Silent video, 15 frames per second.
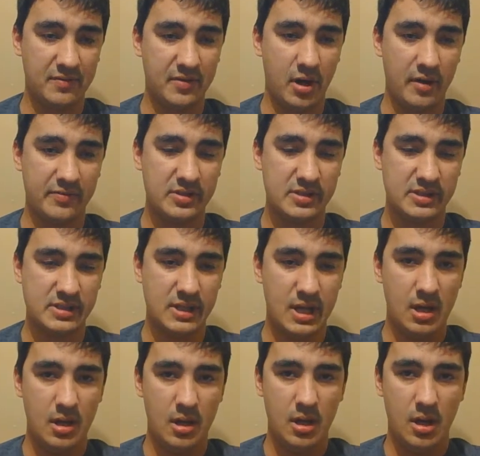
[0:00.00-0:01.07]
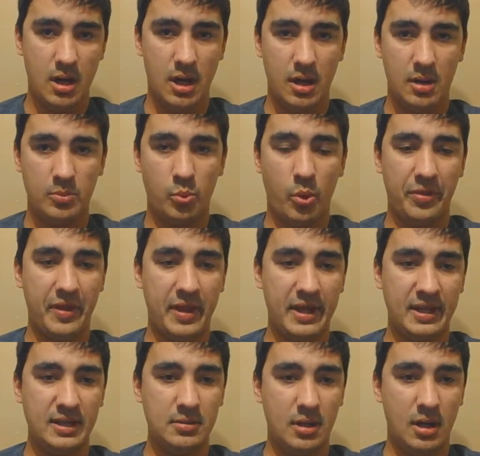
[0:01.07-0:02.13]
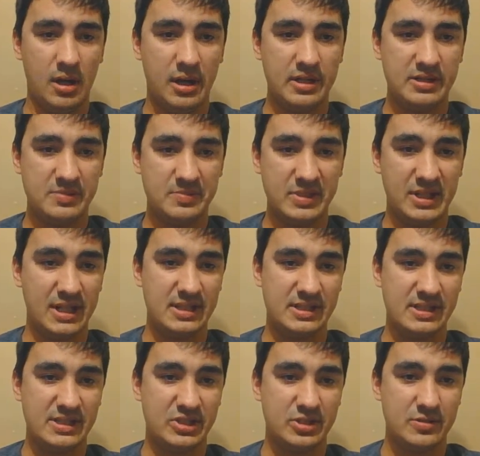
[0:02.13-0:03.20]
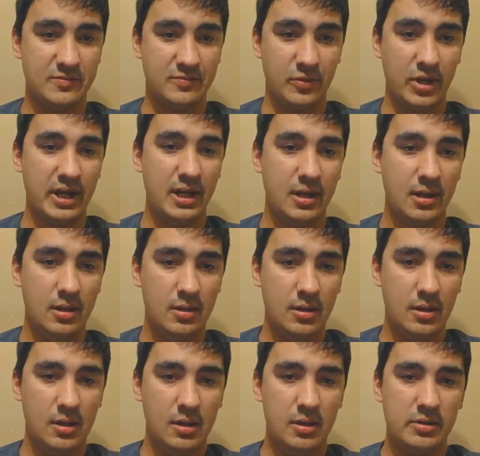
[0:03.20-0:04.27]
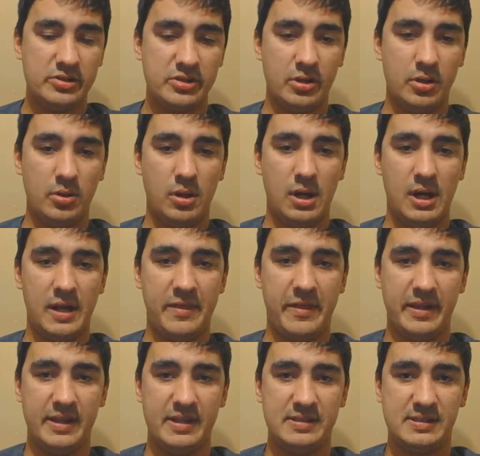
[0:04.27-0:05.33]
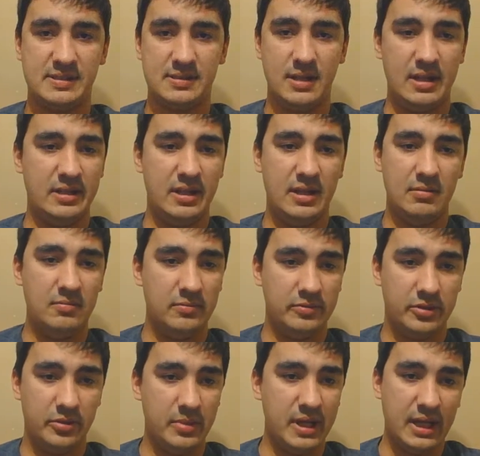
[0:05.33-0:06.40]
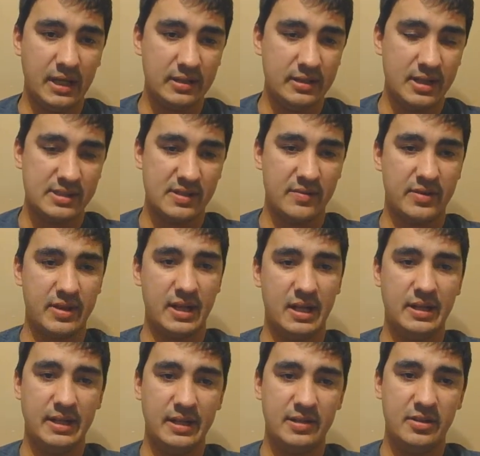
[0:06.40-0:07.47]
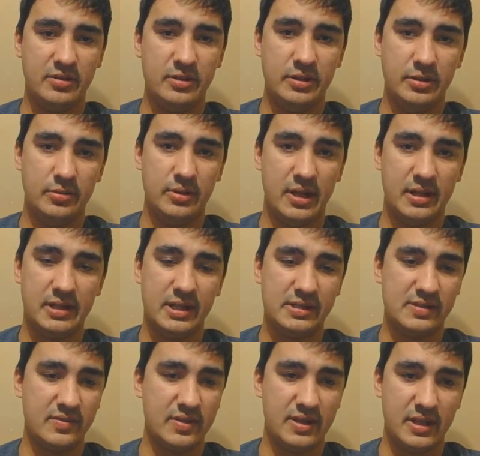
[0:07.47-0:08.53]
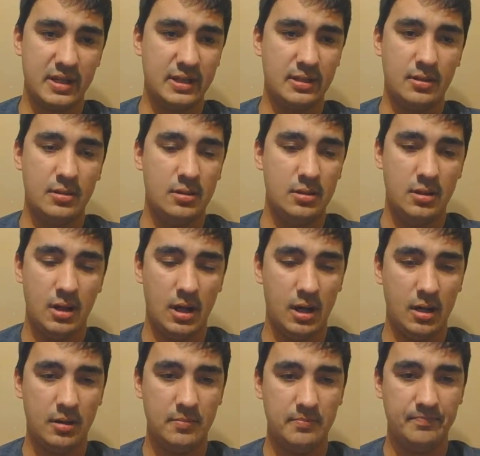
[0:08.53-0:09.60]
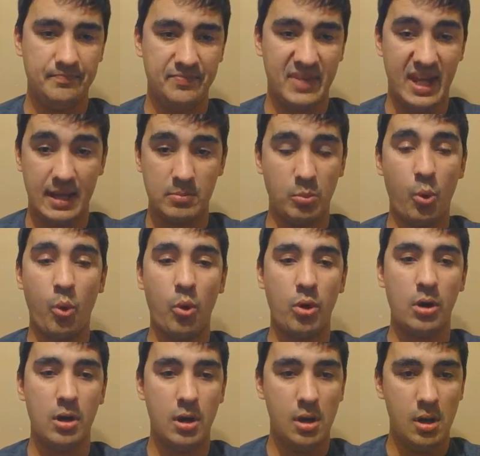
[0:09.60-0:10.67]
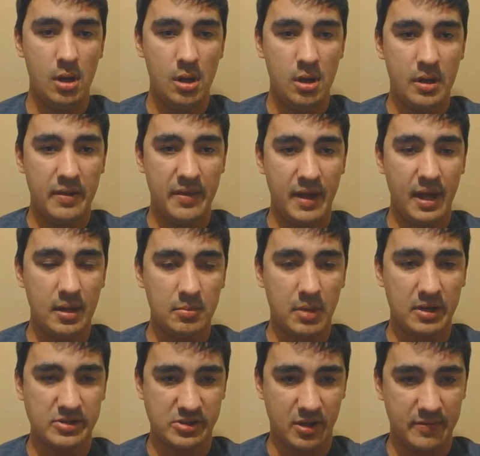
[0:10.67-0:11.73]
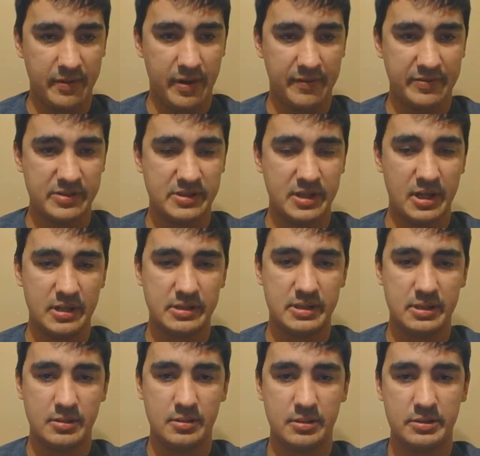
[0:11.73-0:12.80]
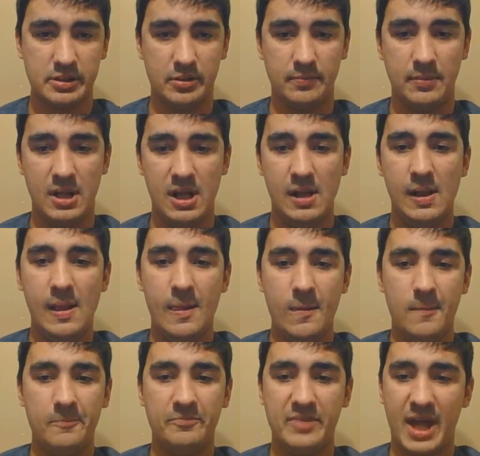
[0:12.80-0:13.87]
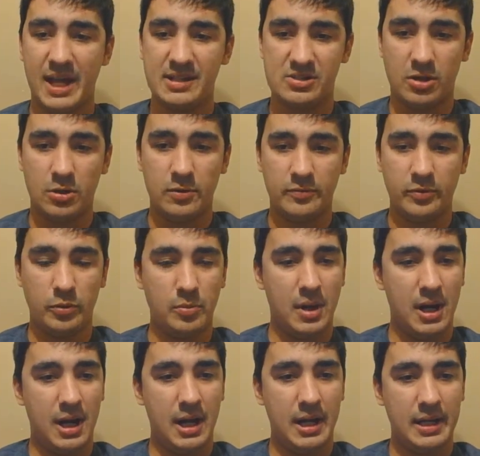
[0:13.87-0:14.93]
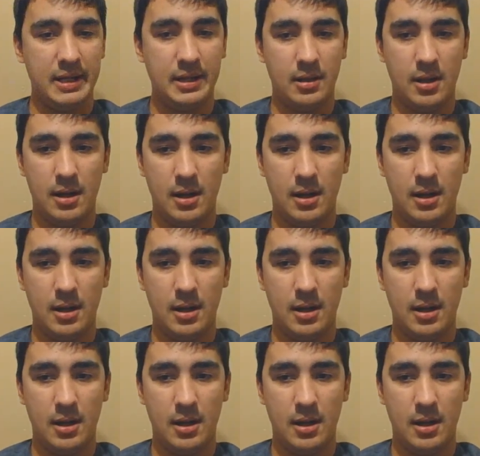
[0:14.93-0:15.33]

Office. One thing is because it's free. So I think to me, it does everything I need it to do, and it does everything and more that Microsoft Office does. So that is all for my